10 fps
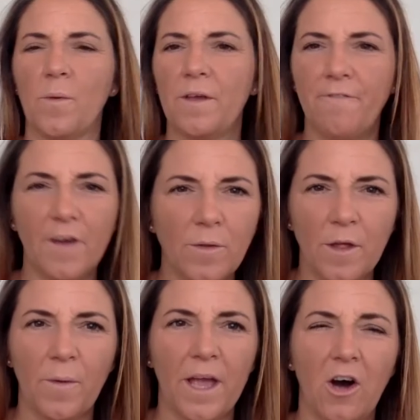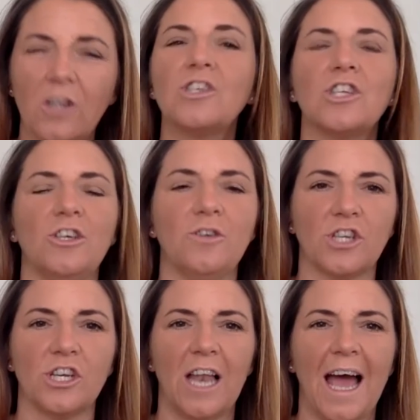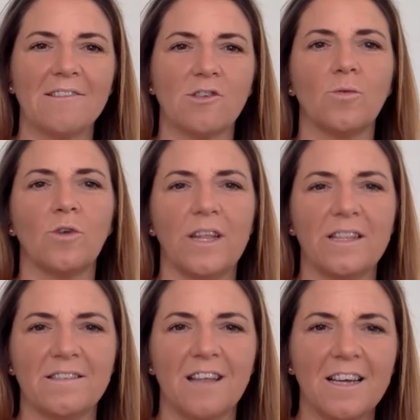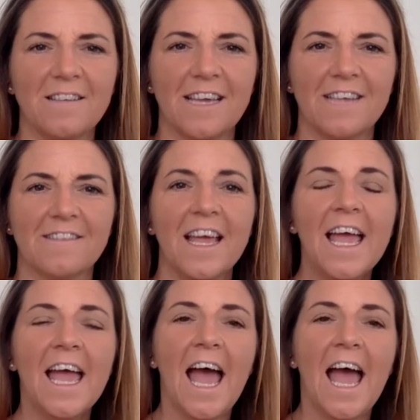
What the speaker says: We feel that we aren't delusional at all, not in the slightest.